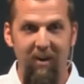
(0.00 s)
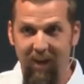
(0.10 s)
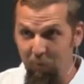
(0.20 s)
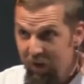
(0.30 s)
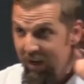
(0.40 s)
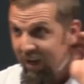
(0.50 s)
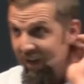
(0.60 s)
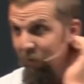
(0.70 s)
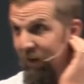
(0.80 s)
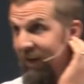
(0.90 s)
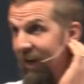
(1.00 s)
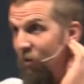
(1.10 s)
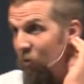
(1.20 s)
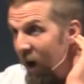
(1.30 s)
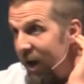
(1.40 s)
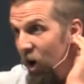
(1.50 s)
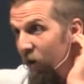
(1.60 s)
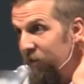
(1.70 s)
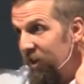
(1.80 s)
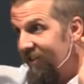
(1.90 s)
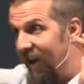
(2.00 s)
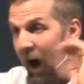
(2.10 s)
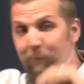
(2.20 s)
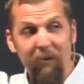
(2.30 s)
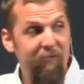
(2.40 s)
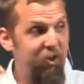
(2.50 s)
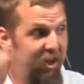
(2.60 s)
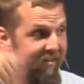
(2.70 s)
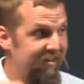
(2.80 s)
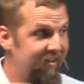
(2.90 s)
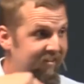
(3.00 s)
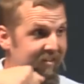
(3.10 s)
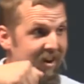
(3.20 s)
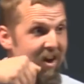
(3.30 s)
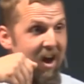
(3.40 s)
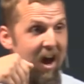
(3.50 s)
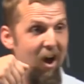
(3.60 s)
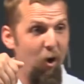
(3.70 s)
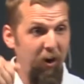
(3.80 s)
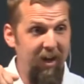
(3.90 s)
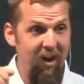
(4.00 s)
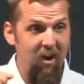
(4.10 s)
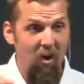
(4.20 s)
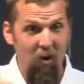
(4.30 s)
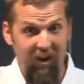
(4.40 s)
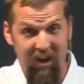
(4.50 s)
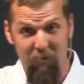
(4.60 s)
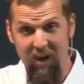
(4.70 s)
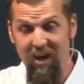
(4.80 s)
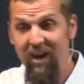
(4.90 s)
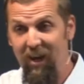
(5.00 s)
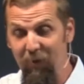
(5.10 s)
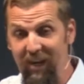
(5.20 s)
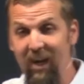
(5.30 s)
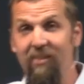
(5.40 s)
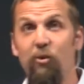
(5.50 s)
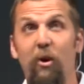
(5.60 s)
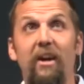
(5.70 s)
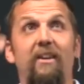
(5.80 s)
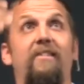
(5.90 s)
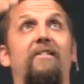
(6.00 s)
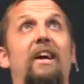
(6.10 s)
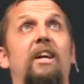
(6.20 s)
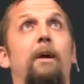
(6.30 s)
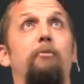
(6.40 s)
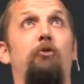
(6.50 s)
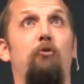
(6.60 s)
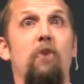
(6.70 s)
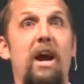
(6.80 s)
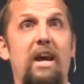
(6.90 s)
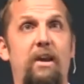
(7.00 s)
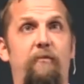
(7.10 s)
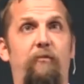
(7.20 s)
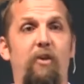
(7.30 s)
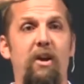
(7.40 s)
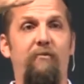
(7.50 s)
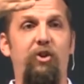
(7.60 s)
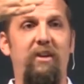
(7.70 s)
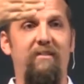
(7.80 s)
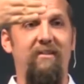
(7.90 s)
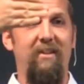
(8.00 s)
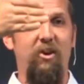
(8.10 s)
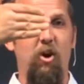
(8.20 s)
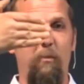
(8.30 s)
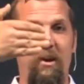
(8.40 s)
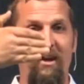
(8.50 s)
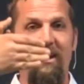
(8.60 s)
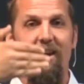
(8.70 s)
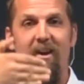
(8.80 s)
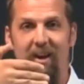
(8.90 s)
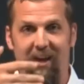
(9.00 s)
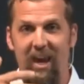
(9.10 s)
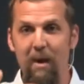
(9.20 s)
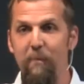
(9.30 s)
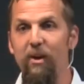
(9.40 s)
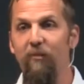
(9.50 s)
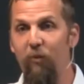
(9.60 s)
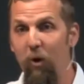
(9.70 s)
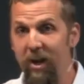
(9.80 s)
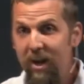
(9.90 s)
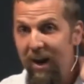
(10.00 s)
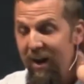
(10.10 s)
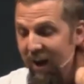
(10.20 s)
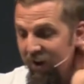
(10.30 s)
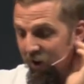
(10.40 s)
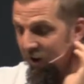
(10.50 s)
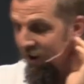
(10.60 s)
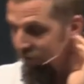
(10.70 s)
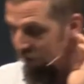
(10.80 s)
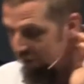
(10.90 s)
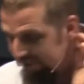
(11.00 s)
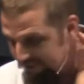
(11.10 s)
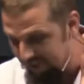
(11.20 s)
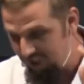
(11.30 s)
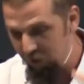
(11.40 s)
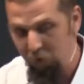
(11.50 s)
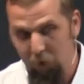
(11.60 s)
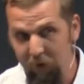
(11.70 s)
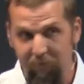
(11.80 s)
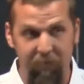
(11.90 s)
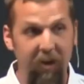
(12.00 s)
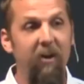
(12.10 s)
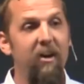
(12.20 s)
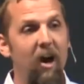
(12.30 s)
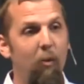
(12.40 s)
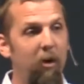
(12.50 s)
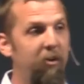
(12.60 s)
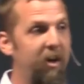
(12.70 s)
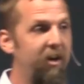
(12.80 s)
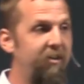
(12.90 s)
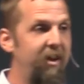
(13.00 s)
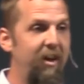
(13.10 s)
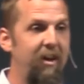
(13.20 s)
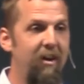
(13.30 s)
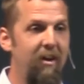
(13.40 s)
Can we, can we get right over the top of Jesus? Uh, or can, or can, we, can we get to where he just like comes right in front of Jesus and nobody, it can't be avoided? And, and they're, they're listening on the roof, figuring out where they're going to dig.